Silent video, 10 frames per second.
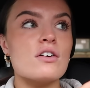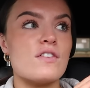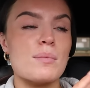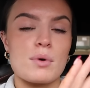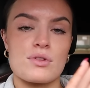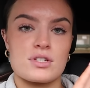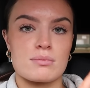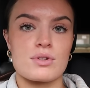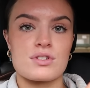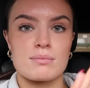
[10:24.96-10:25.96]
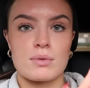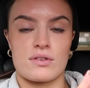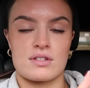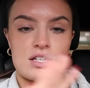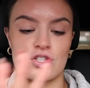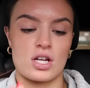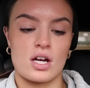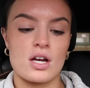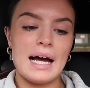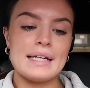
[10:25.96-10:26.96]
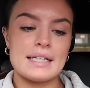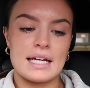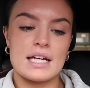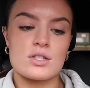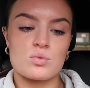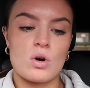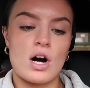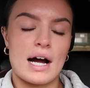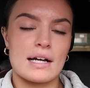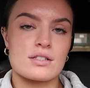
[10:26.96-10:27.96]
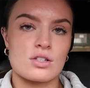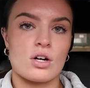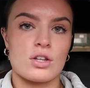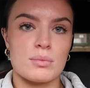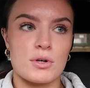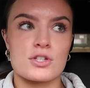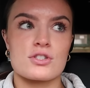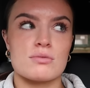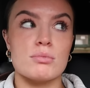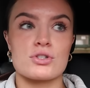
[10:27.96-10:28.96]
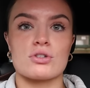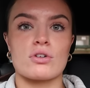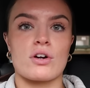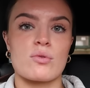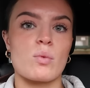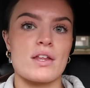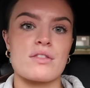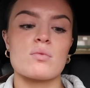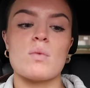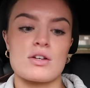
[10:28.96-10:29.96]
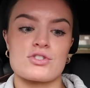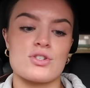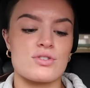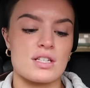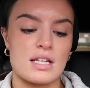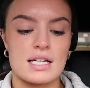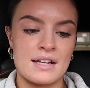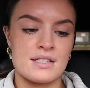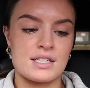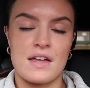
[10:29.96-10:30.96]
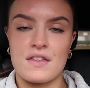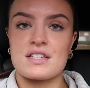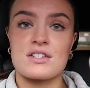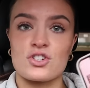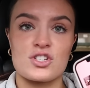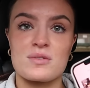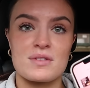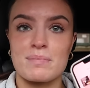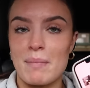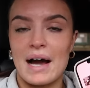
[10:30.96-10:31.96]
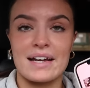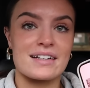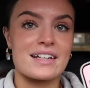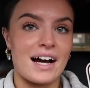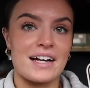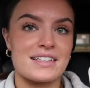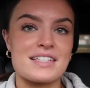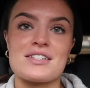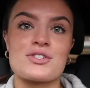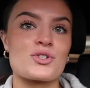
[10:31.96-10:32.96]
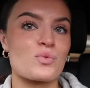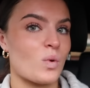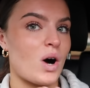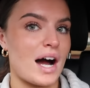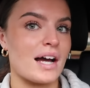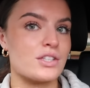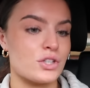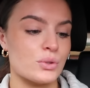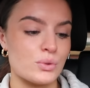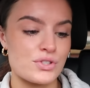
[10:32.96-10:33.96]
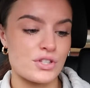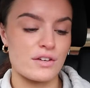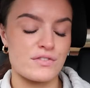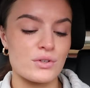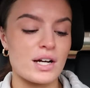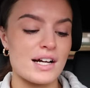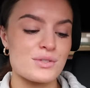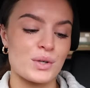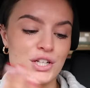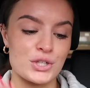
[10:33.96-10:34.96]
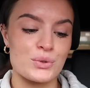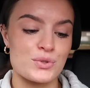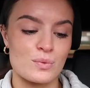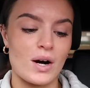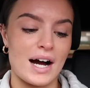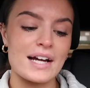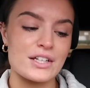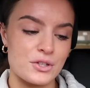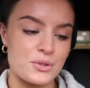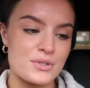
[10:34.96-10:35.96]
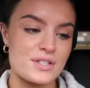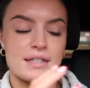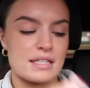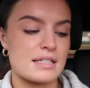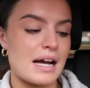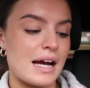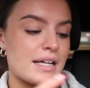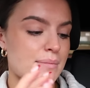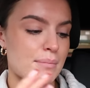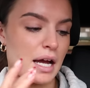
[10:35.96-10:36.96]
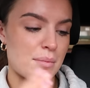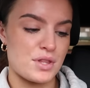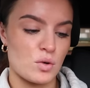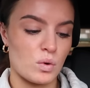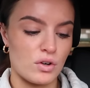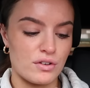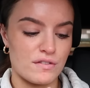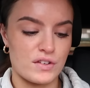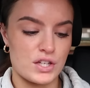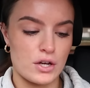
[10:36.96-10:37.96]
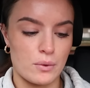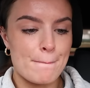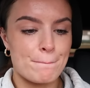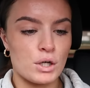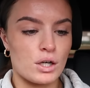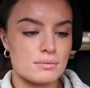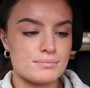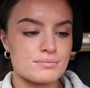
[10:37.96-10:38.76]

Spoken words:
for months and months and months last year, and it is what I saw the most muscle growth with whilst using that. And yeah, this is just my guide. This is just what I use. So if you guys want to use what I use, this guide might be the one for you. But